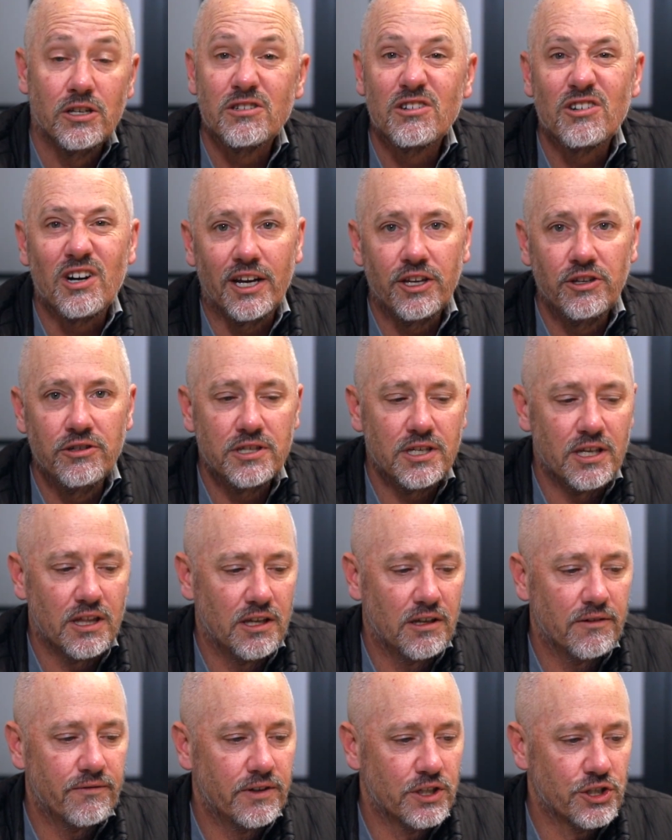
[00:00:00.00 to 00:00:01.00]
Try using
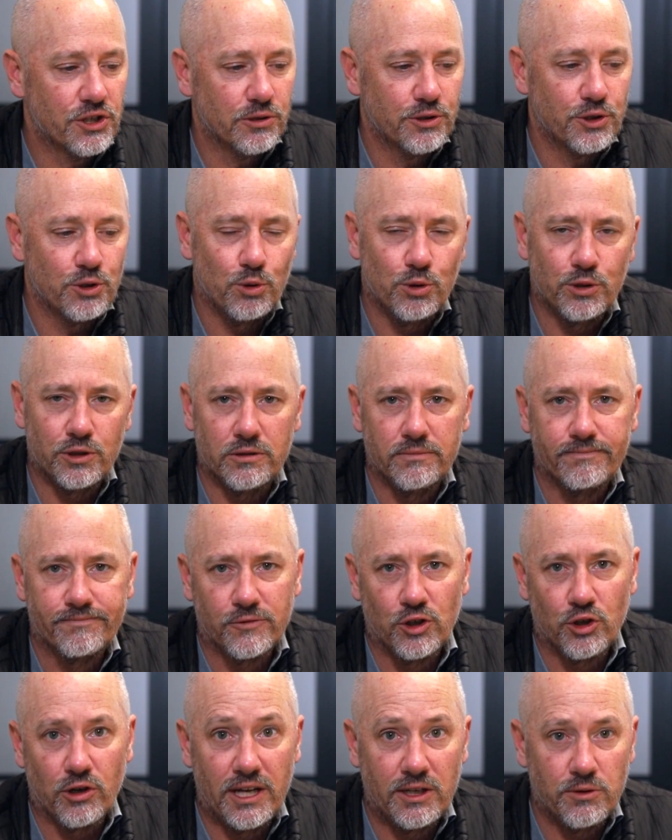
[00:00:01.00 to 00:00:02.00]
the official source.
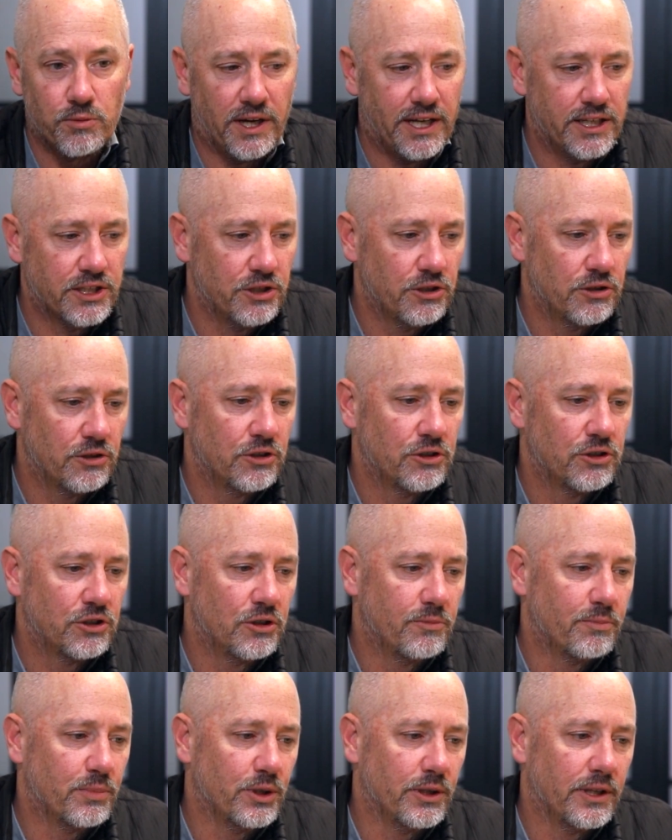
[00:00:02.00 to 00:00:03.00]
Great way to
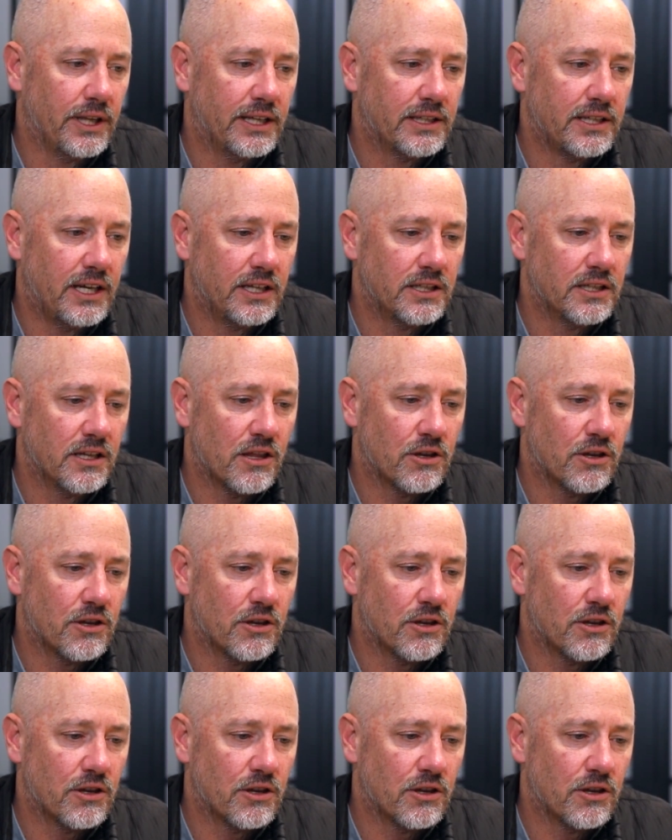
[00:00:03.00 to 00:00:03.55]
pull that data